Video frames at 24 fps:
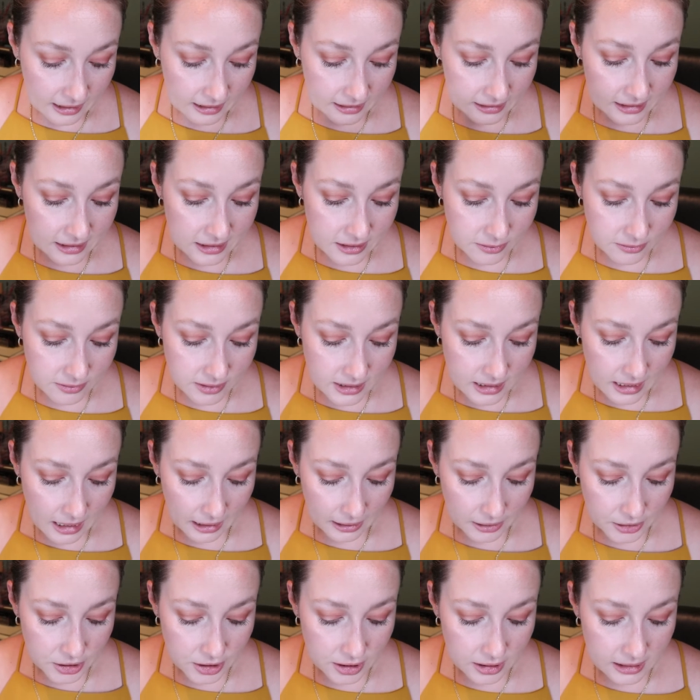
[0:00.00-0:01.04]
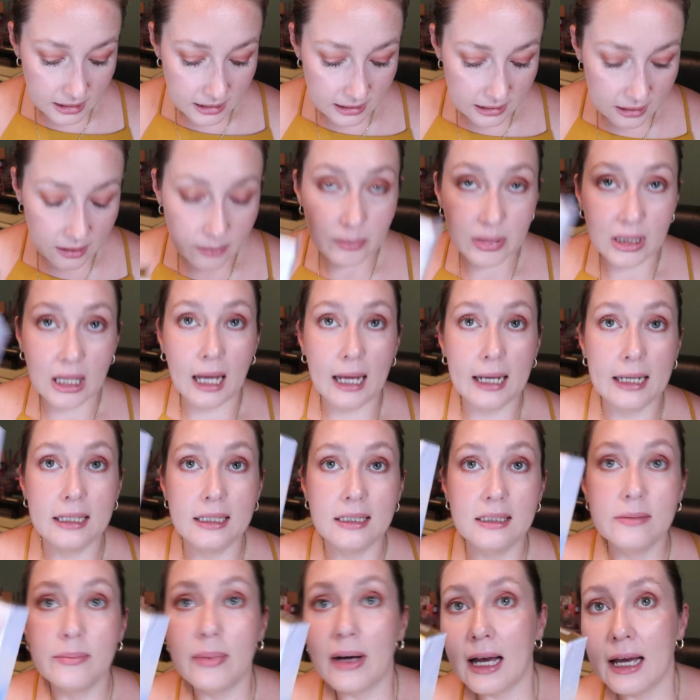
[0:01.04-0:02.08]
This was actually a
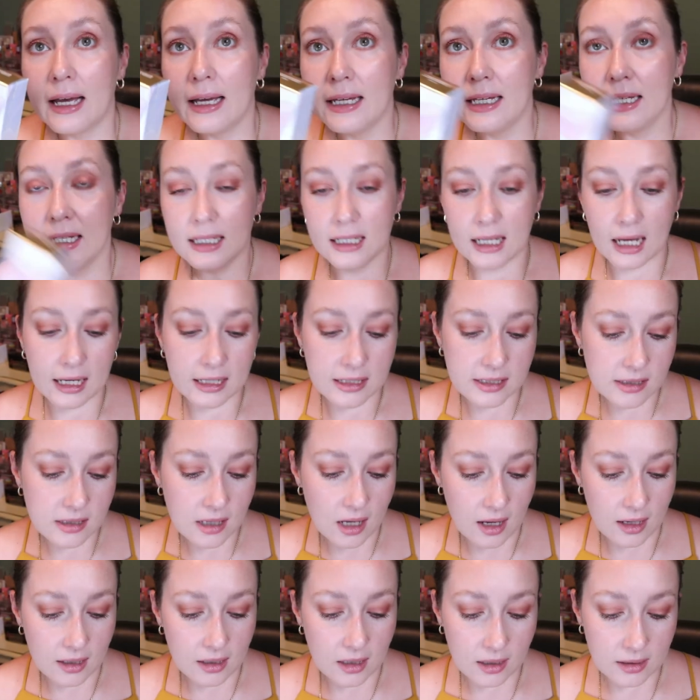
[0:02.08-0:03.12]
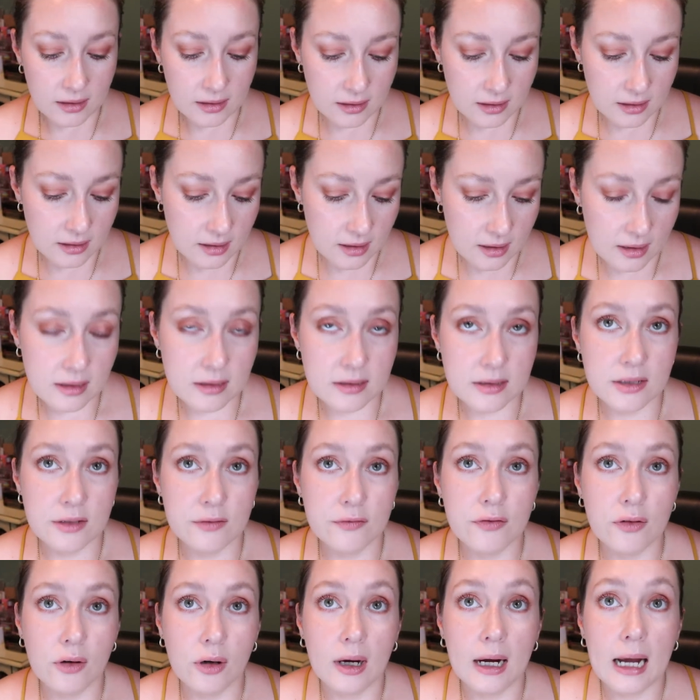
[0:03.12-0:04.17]
blind buy. I saw it on the
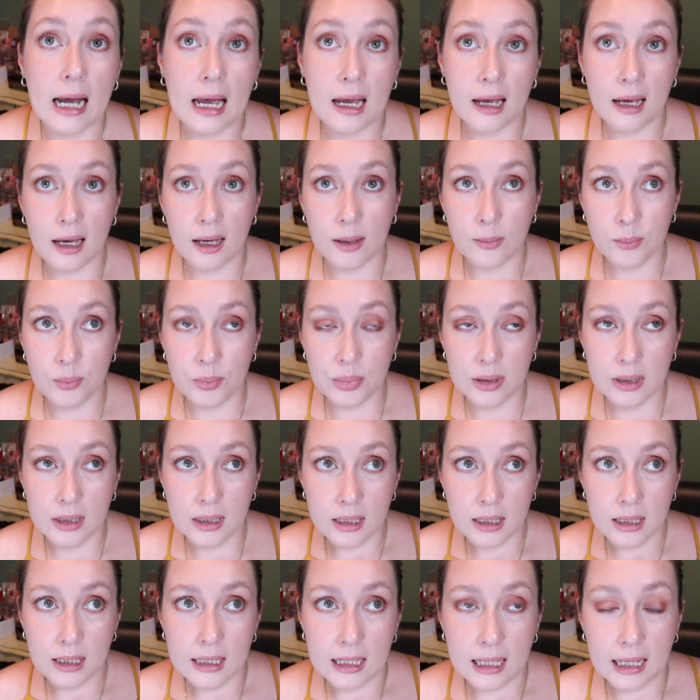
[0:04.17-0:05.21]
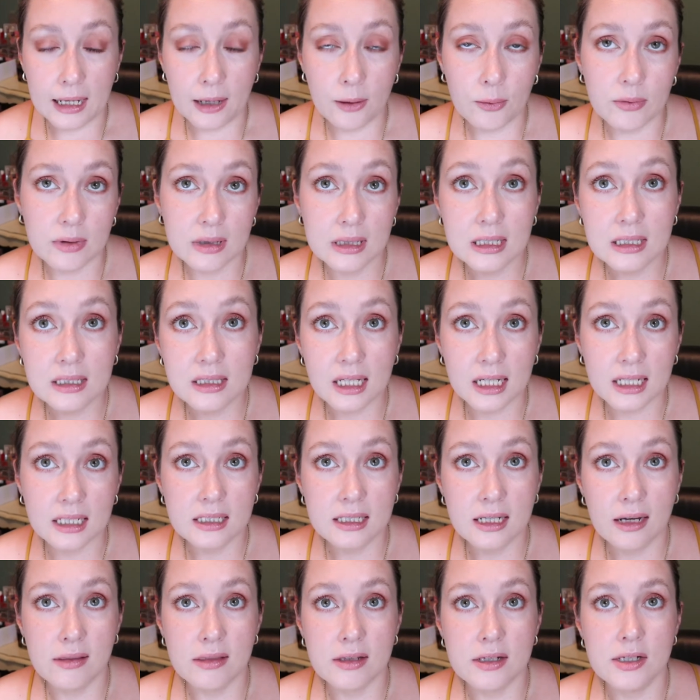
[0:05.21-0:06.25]
Sephora app and I really liked
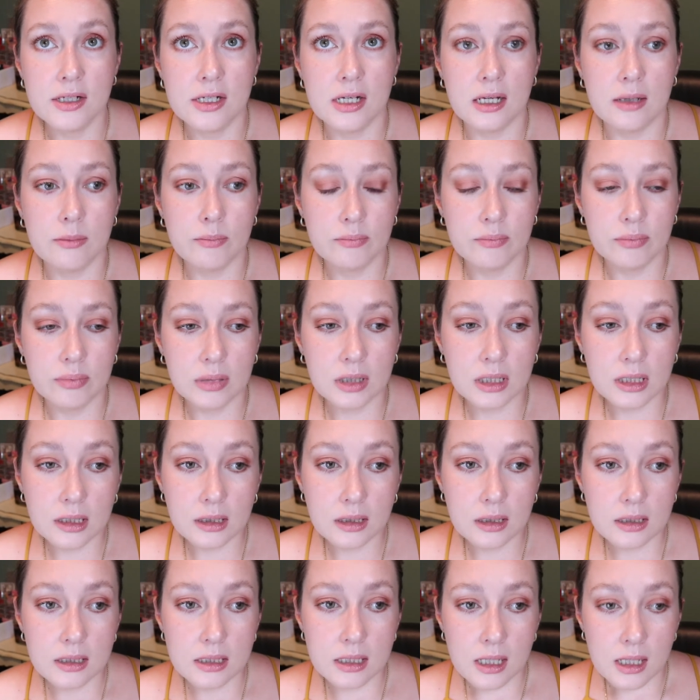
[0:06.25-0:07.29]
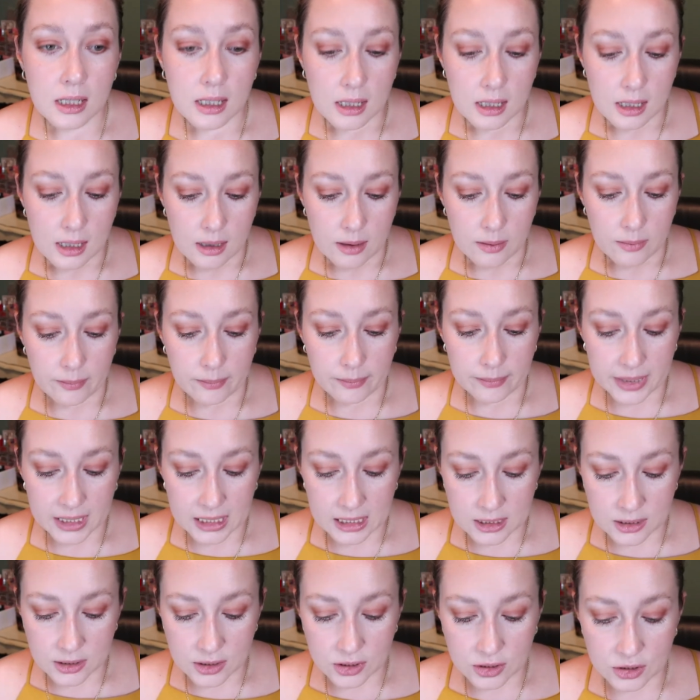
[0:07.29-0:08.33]
how the shape looked. But
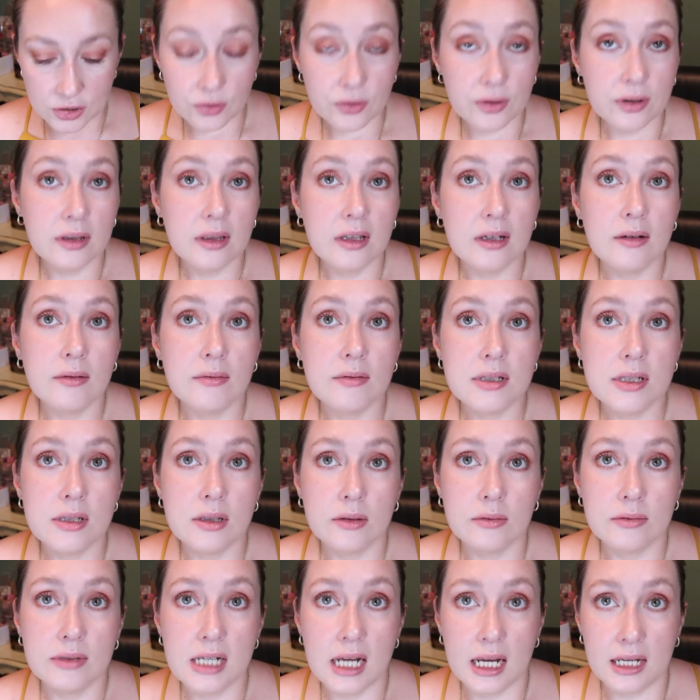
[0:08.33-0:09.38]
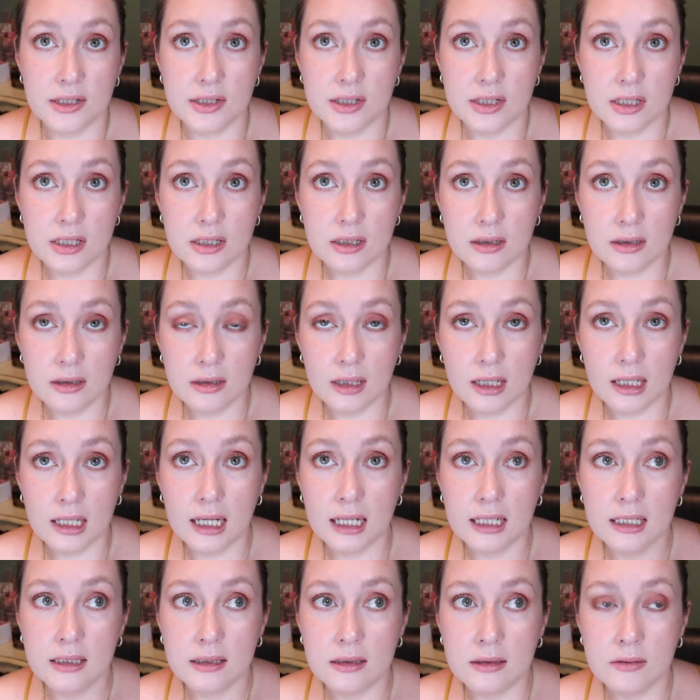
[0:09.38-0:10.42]
in store there was no tester and
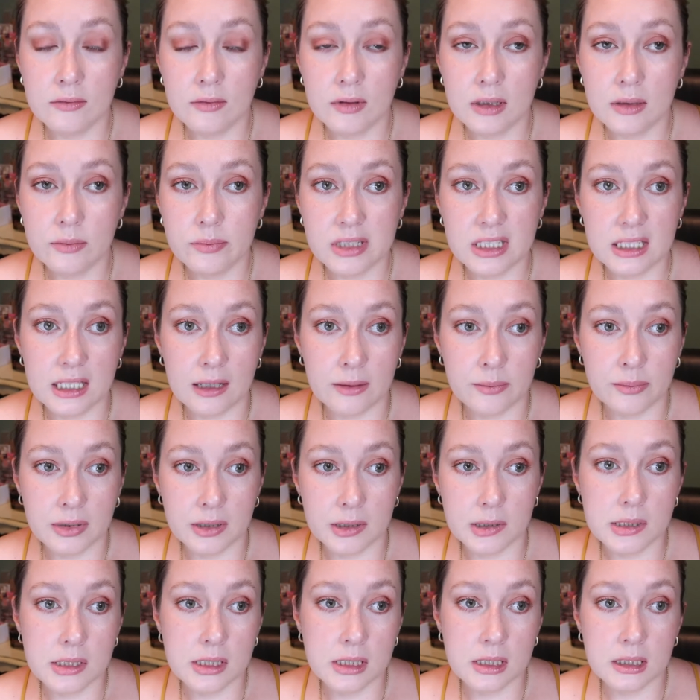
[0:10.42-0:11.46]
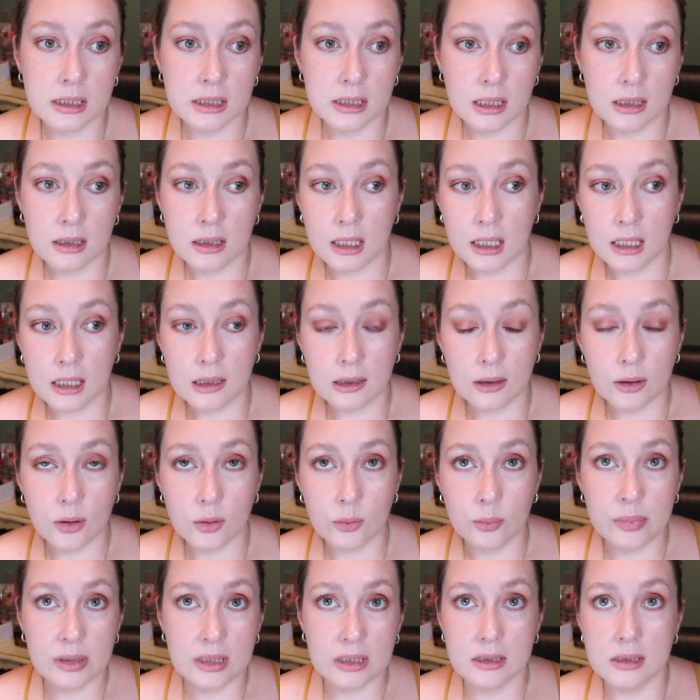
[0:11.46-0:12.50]
I didn't want to be that person that like
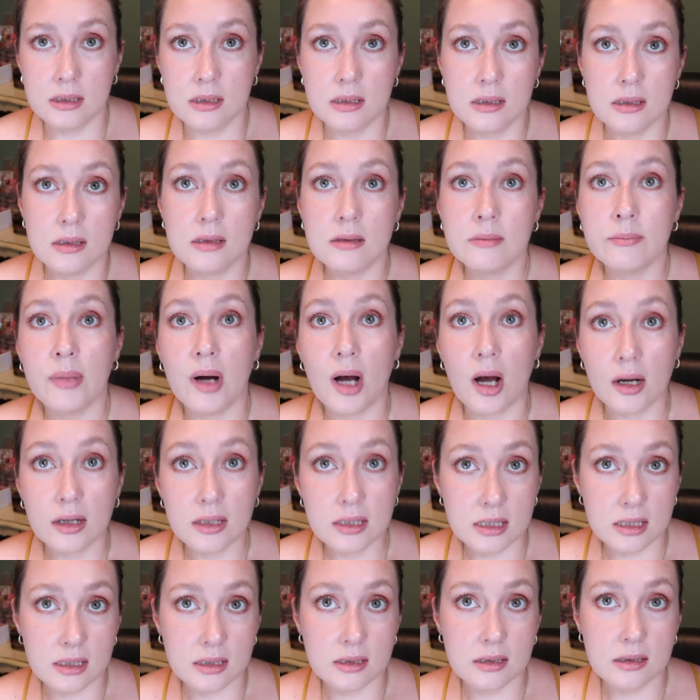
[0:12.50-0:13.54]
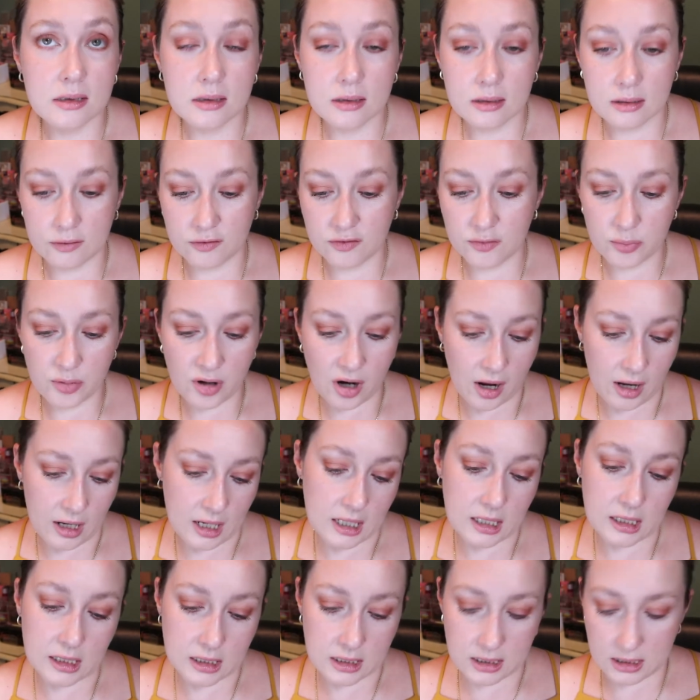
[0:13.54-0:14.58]
opens boxes of
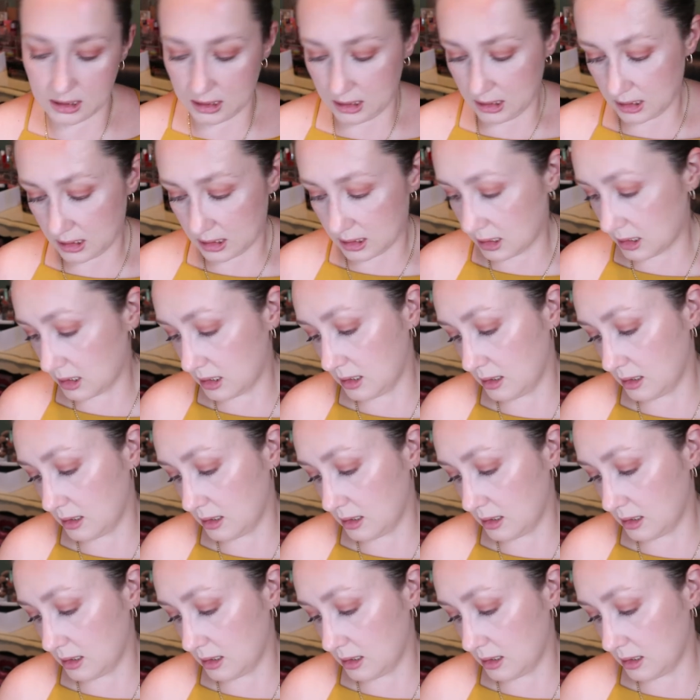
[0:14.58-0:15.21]
products because